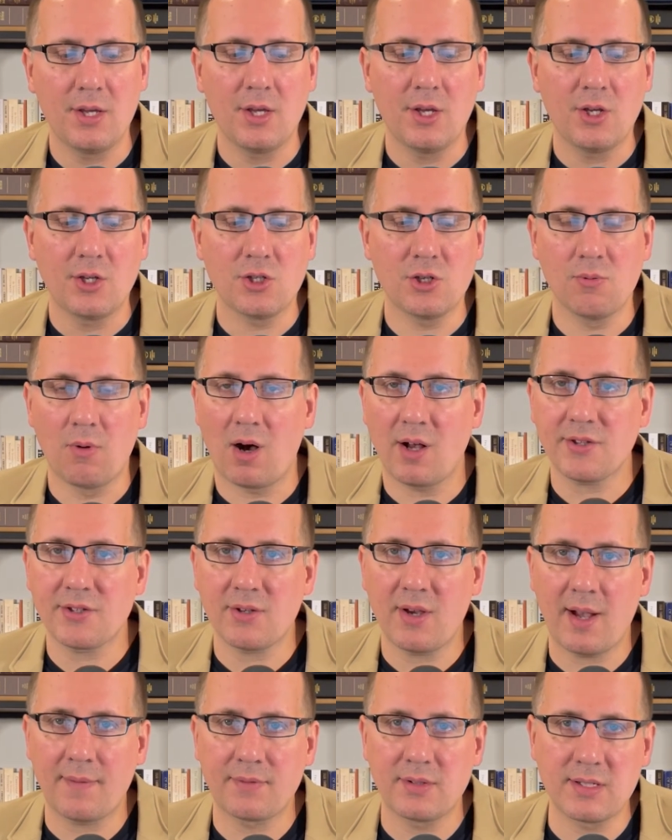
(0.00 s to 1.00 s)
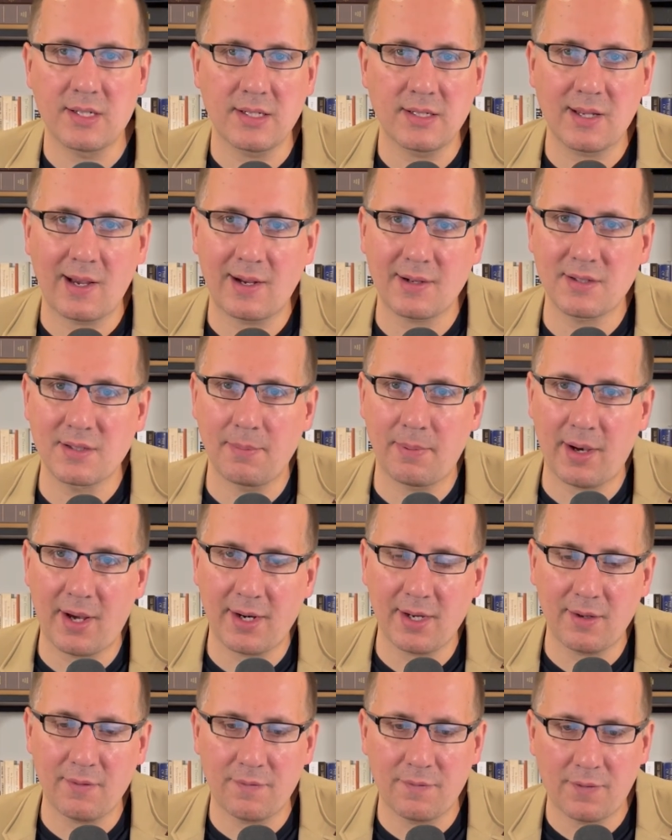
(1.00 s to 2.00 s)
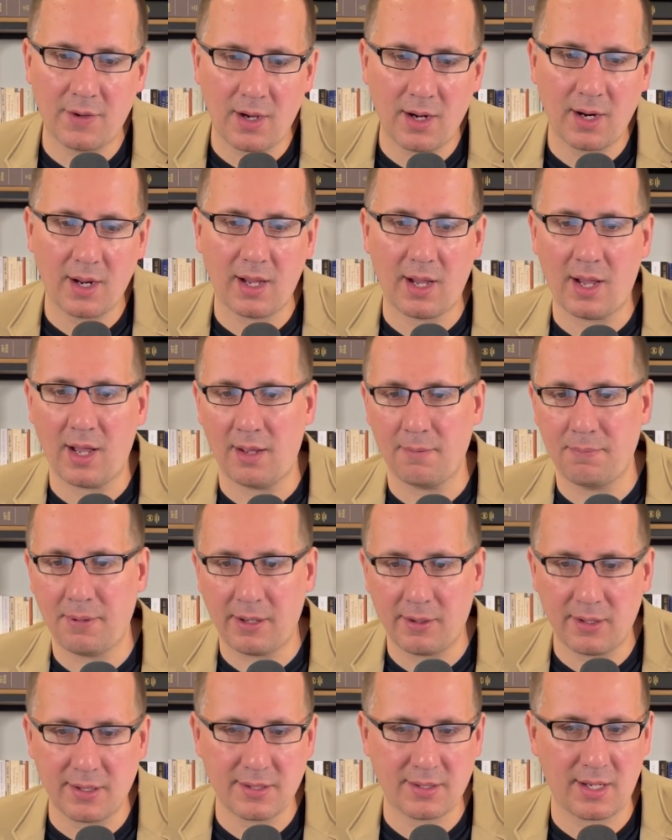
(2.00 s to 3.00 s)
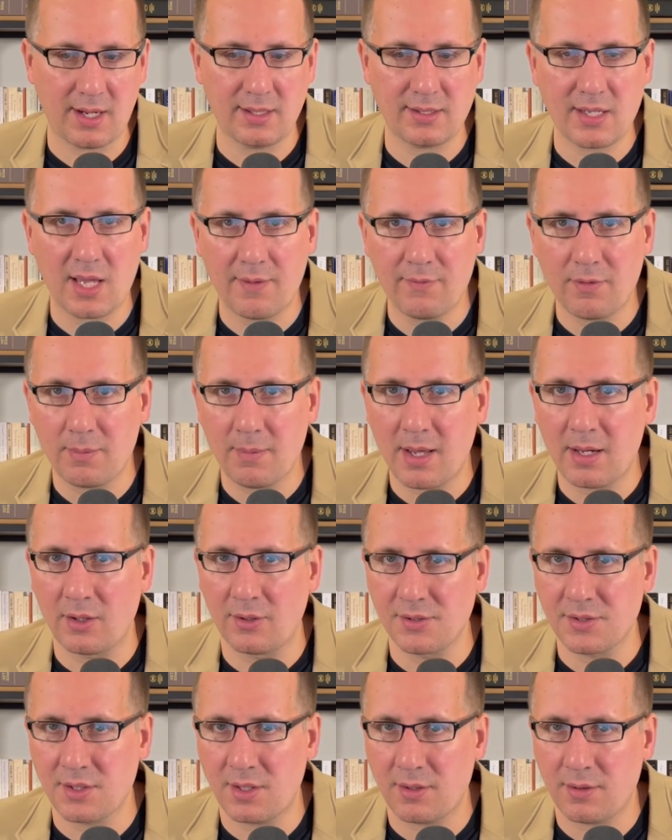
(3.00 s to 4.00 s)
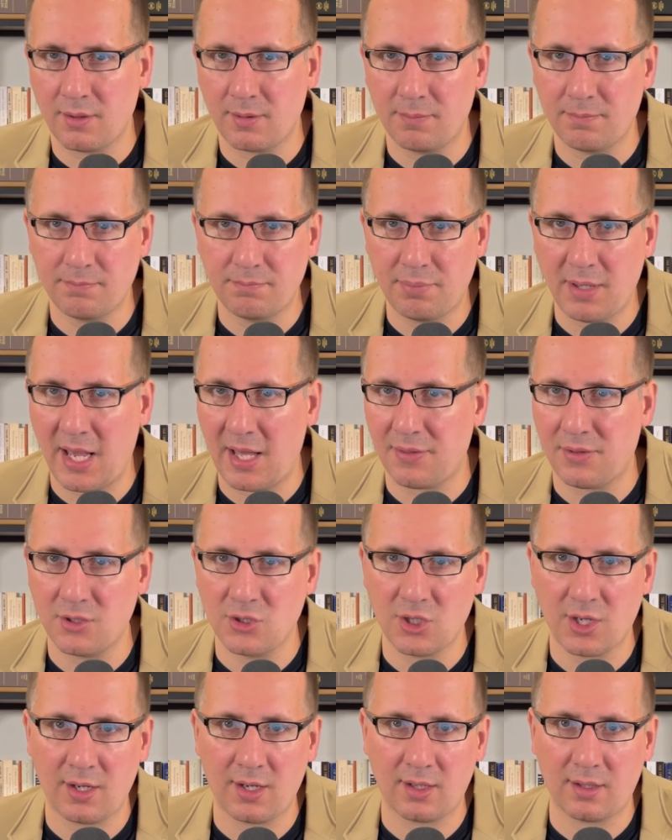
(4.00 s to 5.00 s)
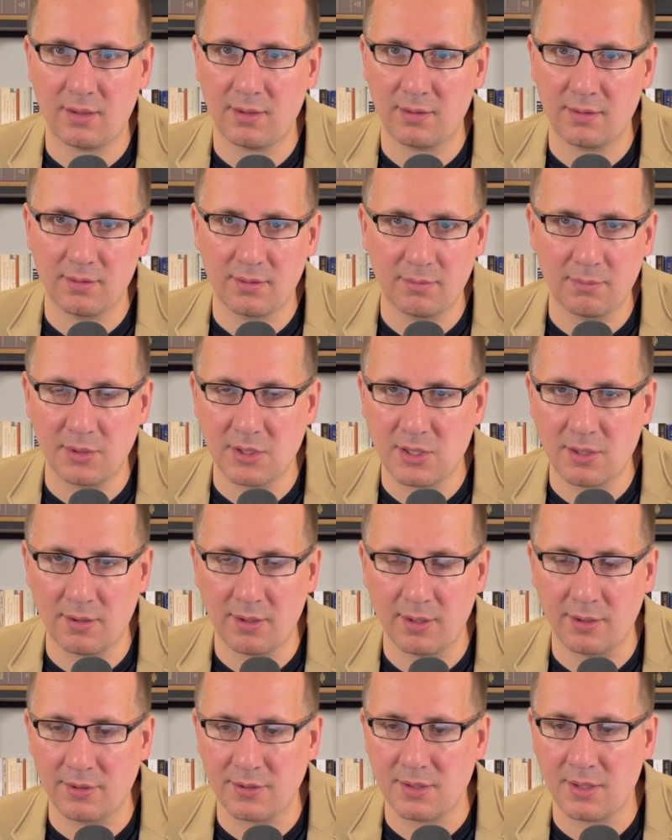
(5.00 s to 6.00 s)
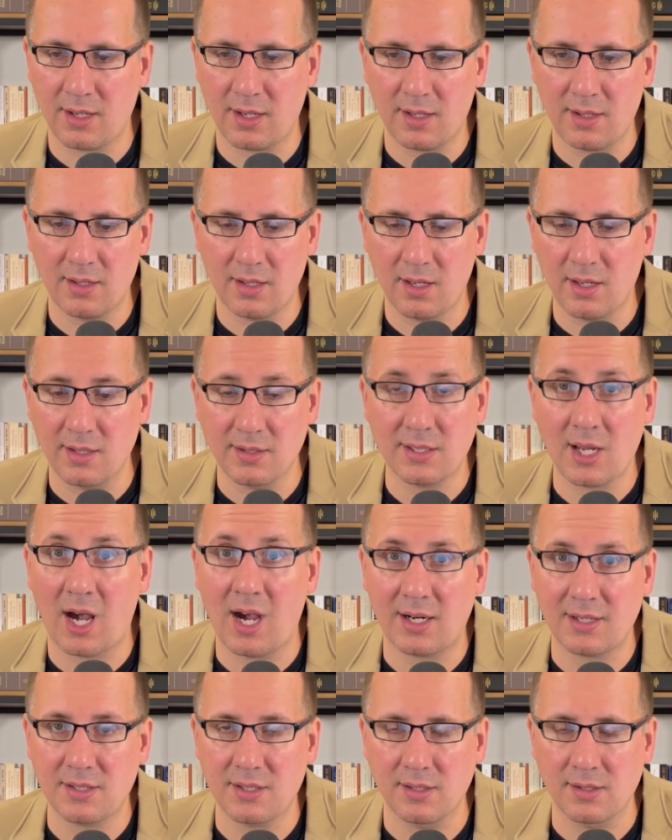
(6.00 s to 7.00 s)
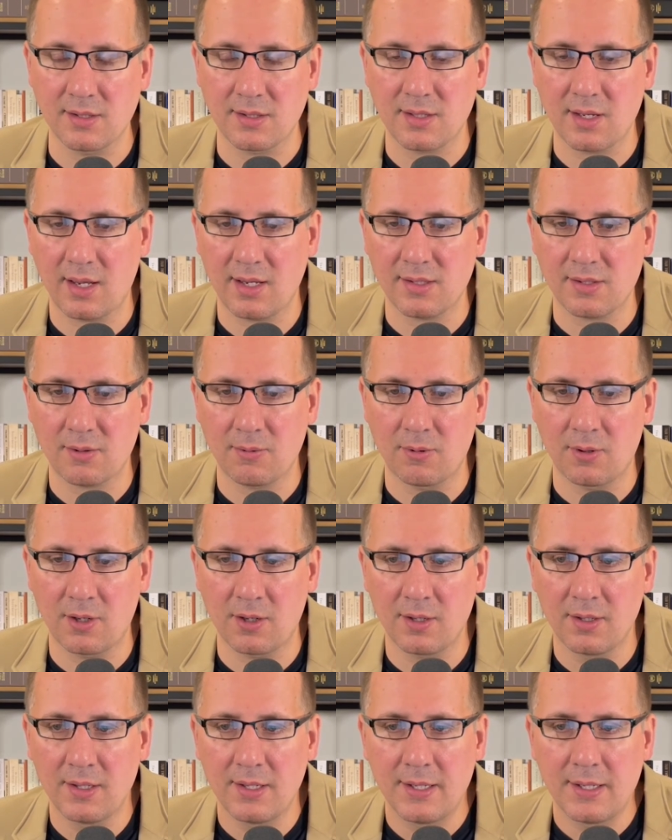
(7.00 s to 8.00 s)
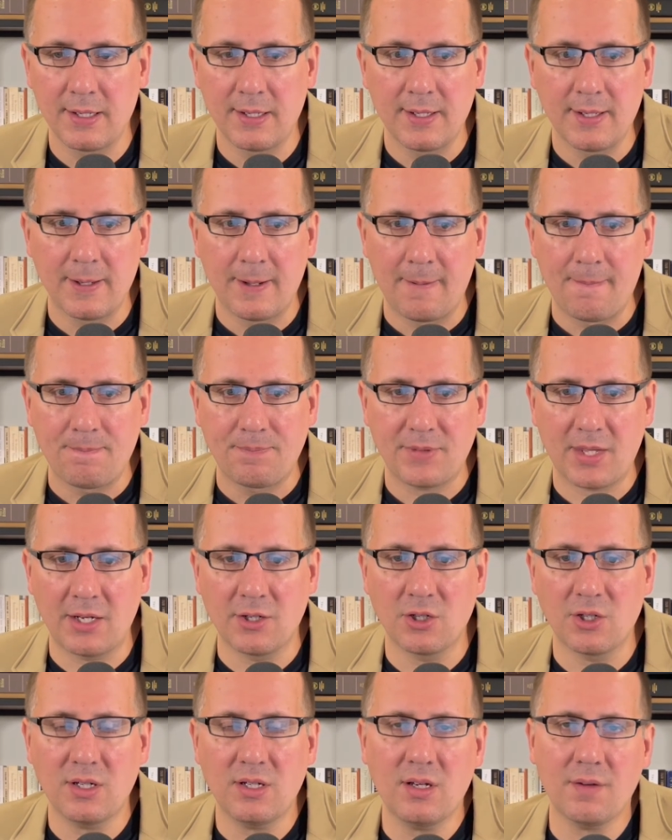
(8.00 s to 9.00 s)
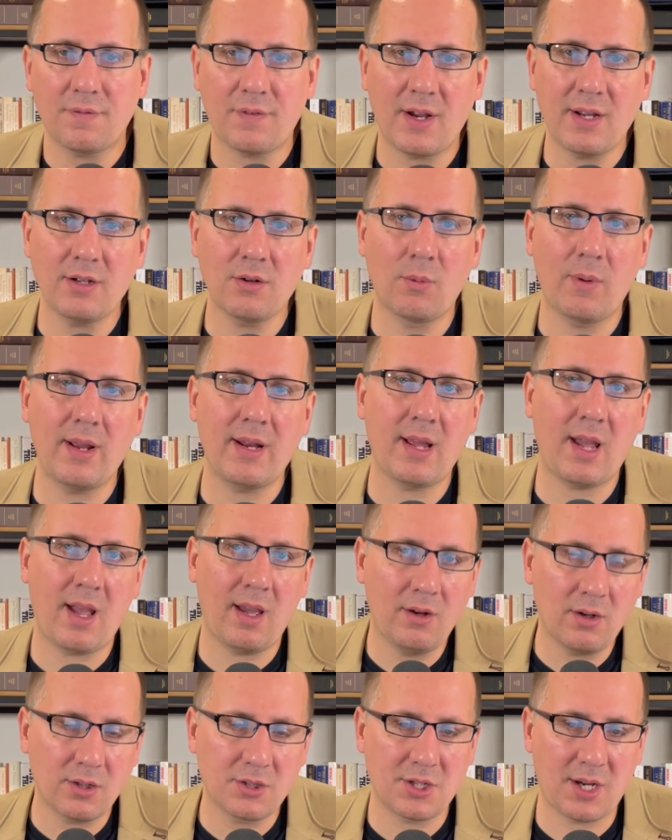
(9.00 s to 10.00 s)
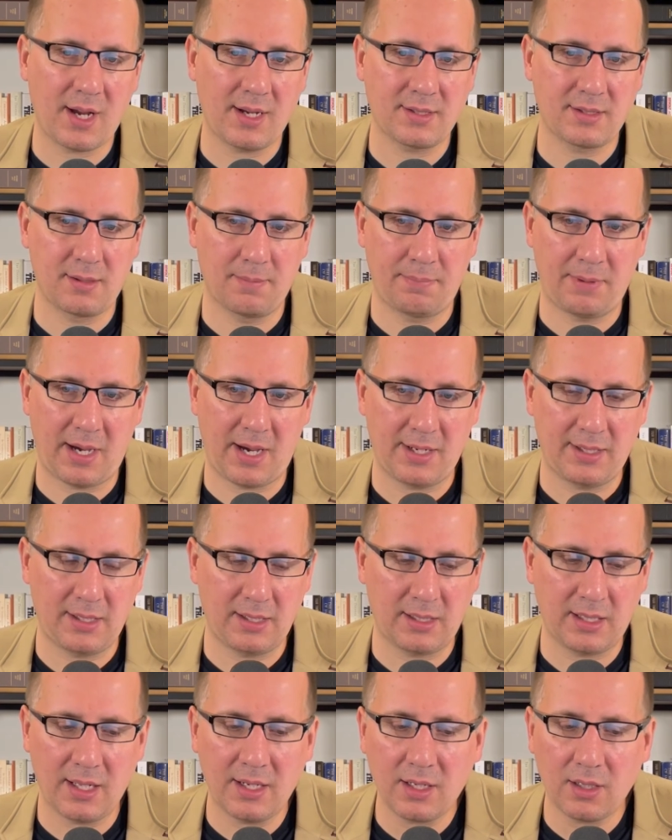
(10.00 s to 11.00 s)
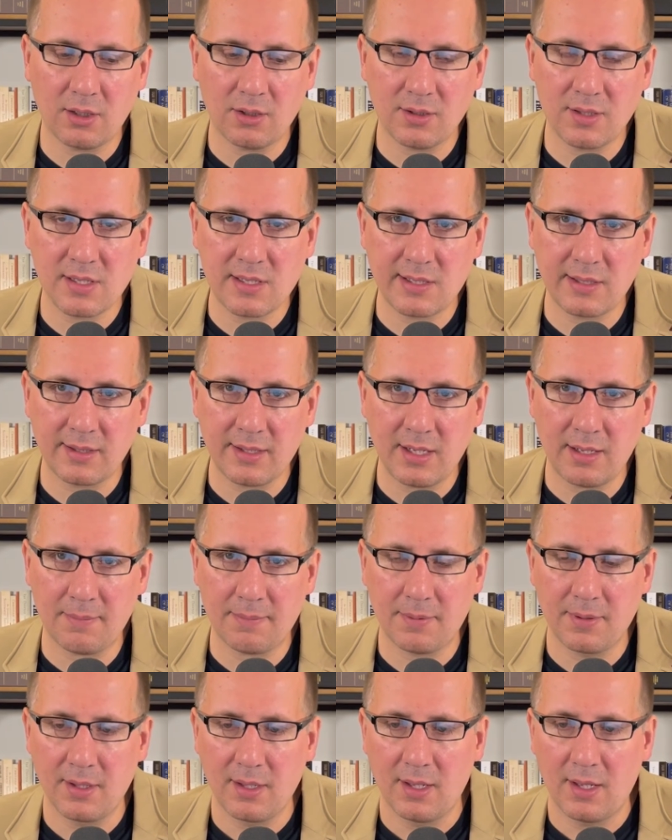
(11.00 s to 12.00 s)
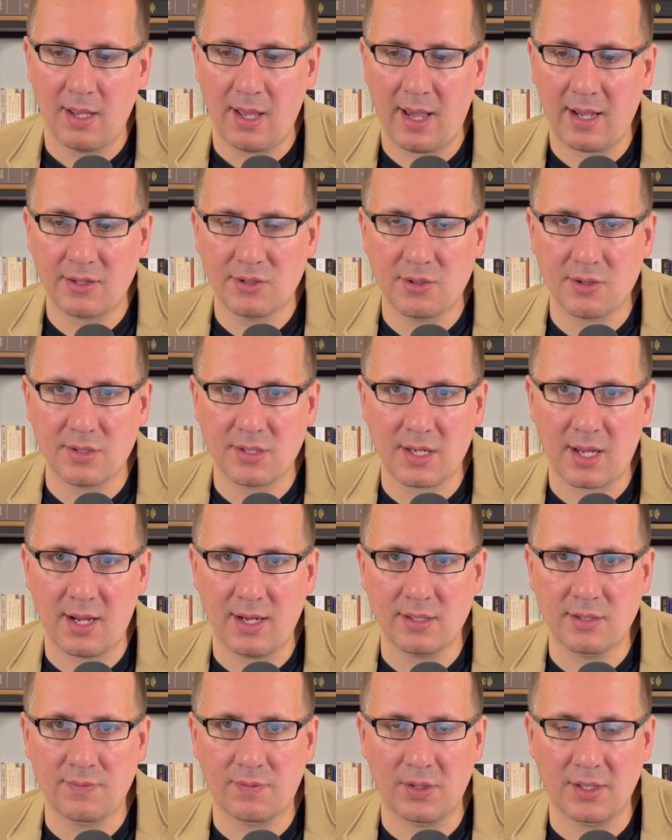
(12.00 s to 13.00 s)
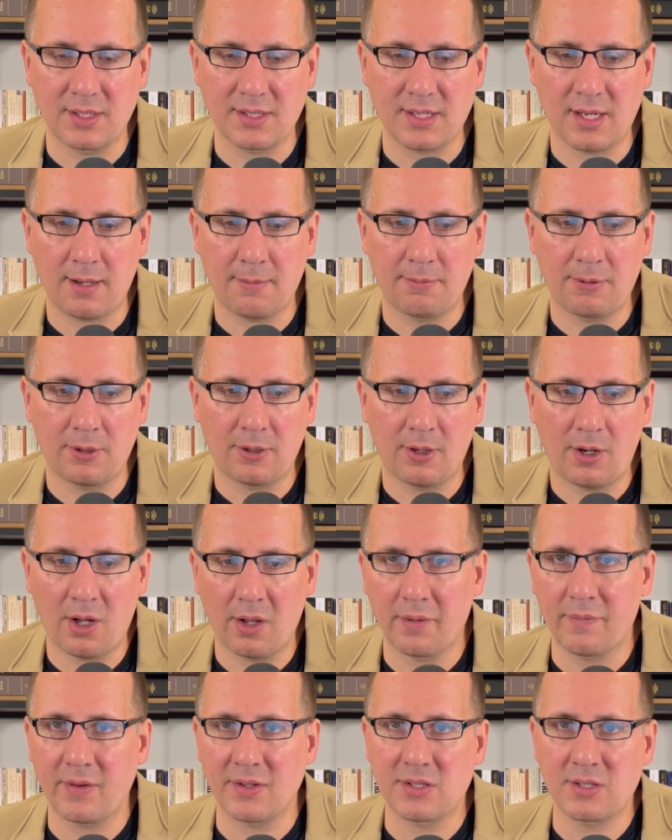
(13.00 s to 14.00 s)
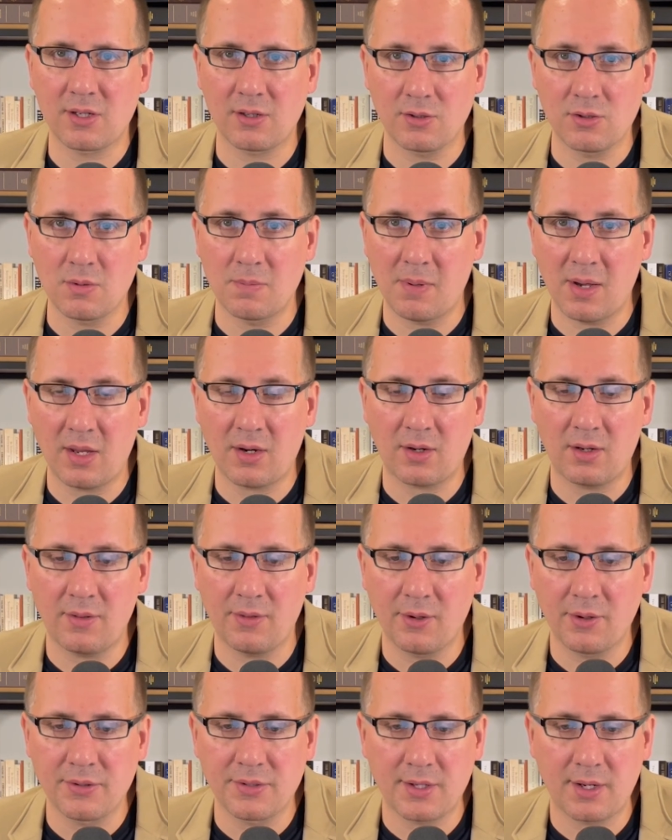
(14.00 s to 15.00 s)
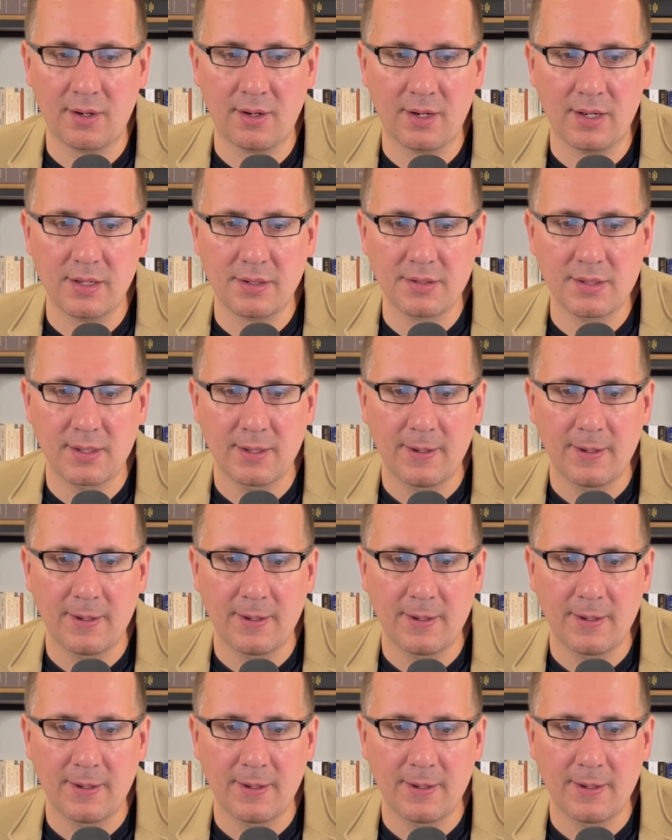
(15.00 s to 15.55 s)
You also have to detox the body of fungi, parasites, heavy metals, and other pathogenic materials, in toxins, as it were. And you need to find a way to energize the body, getting good sleep, exercise, for example. All of us could do better in those areas.